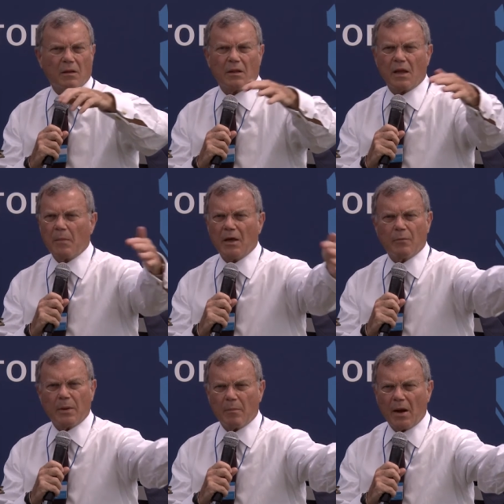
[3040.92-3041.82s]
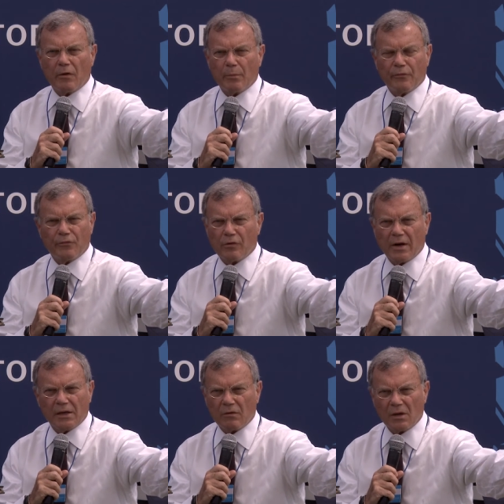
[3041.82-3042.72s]
they may have been married before,
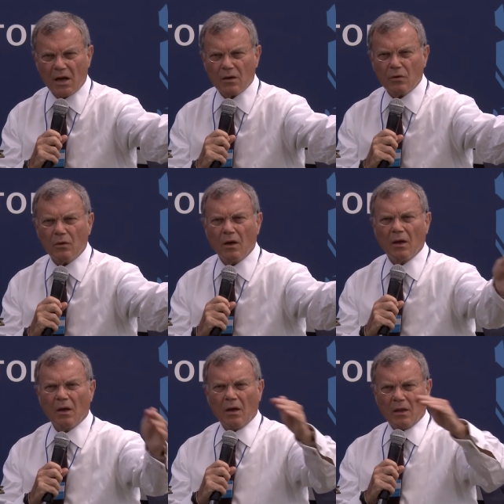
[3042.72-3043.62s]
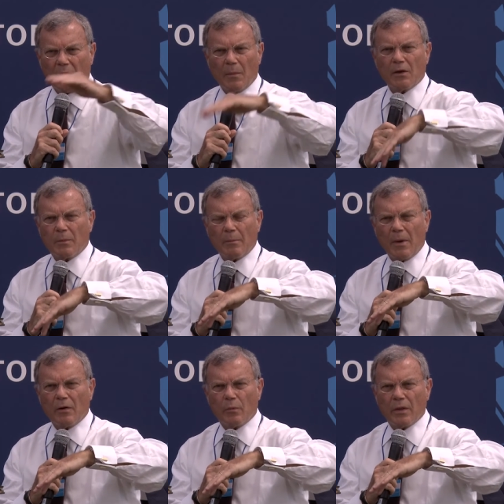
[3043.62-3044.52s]
I don't know, they might have been
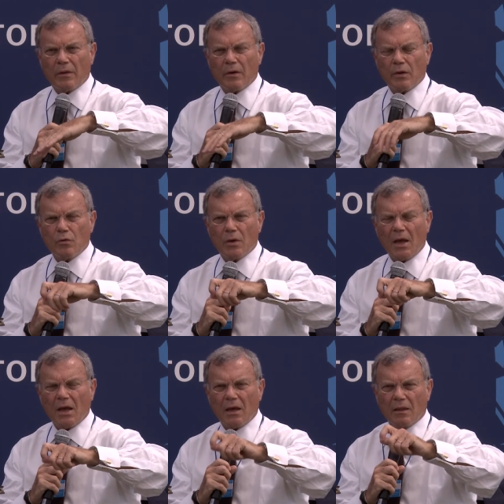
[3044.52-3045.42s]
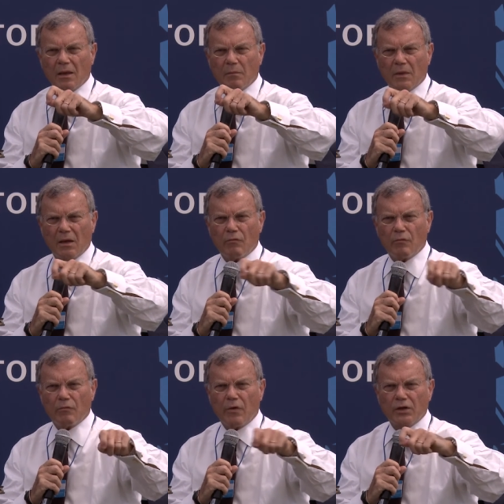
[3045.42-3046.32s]
married when they were in the UK, they
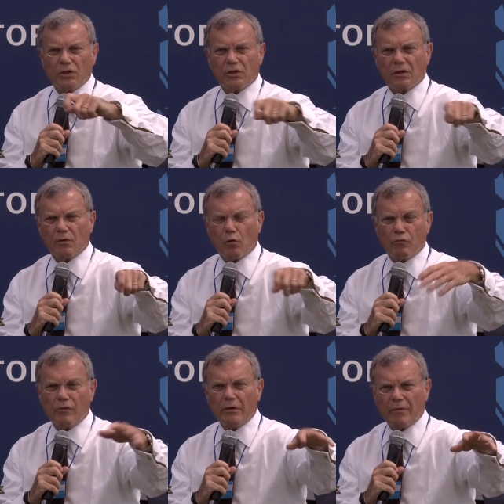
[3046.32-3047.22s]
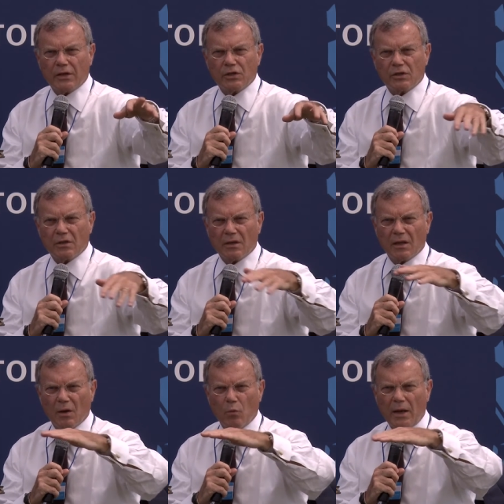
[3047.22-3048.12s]
register or re-register
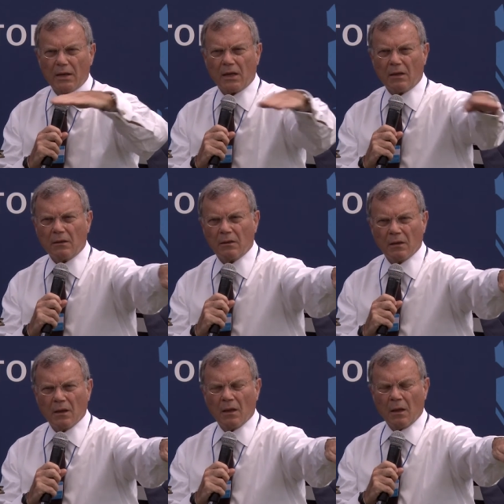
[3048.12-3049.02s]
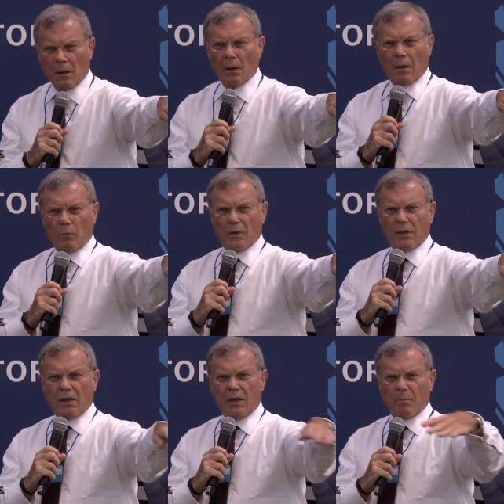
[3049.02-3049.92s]
their wedding with
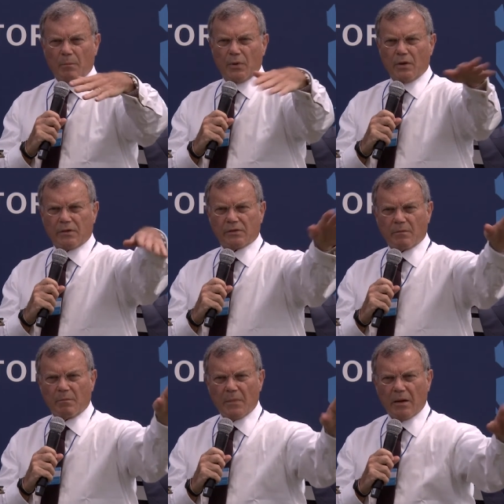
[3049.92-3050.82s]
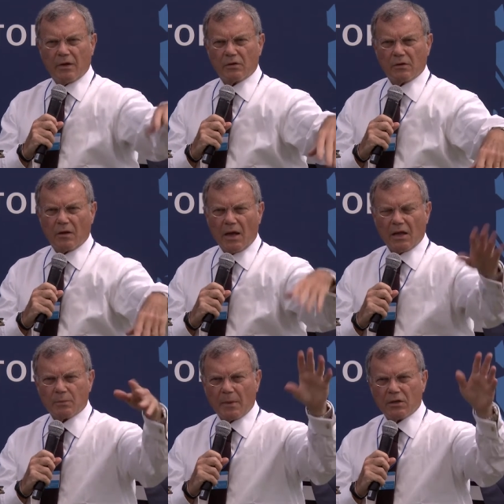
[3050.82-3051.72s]
the births and marriage, you know,
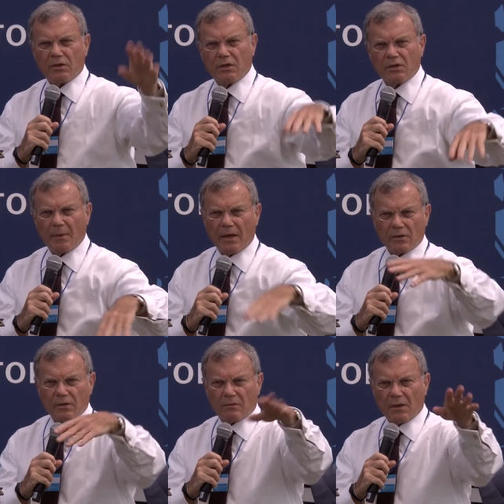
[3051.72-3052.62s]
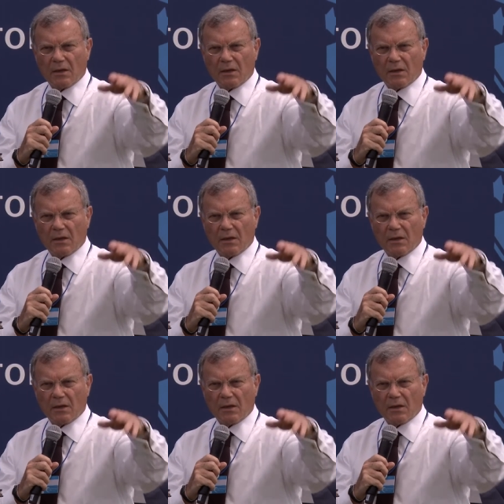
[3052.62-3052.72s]
hatch, match, and dispatch